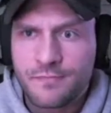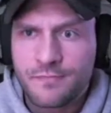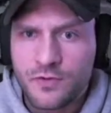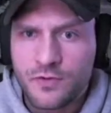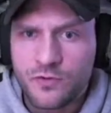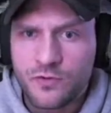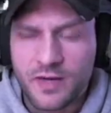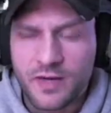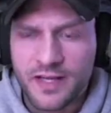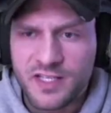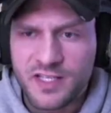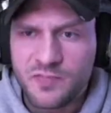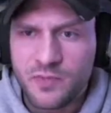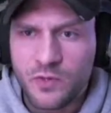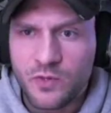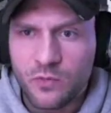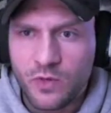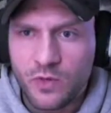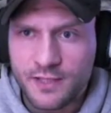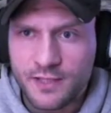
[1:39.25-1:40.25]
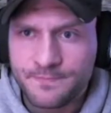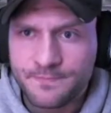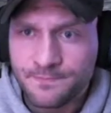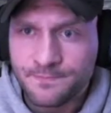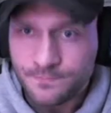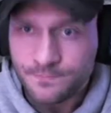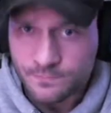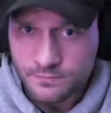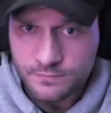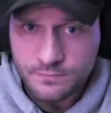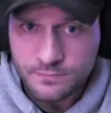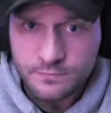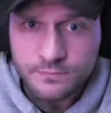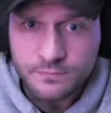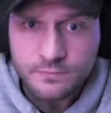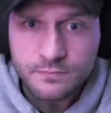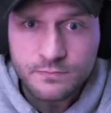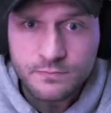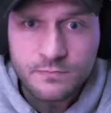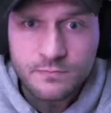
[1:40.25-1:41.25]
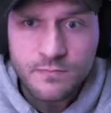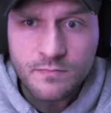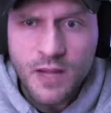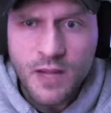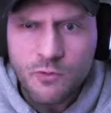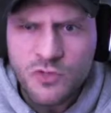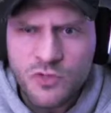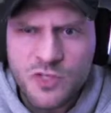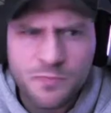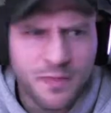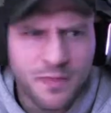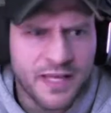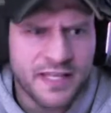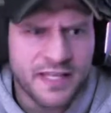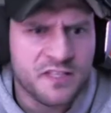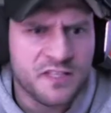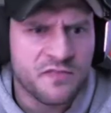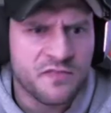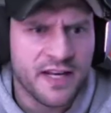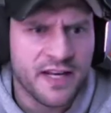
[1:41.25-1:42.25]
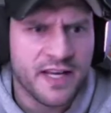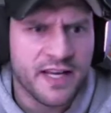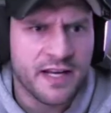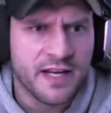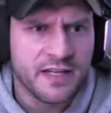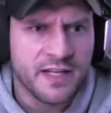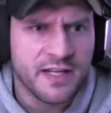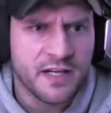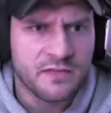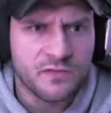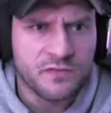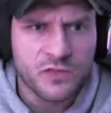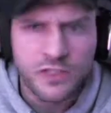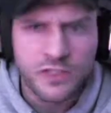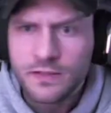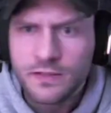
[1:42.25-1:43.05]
threw my SP1. We're just playing this fight kind of carefully.